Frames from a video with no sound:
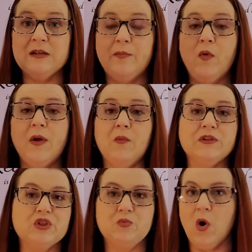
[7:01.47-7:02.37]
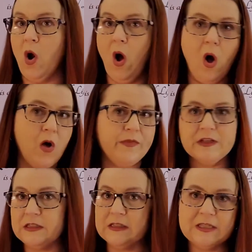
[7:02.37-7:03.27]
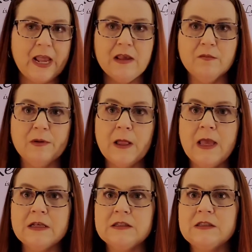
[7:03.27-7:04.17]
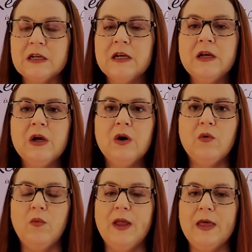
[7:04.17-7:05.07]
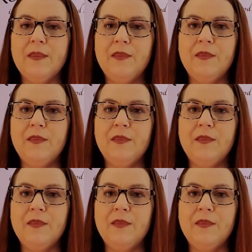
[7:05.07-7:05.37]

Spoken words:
point, which is where all this is taking place with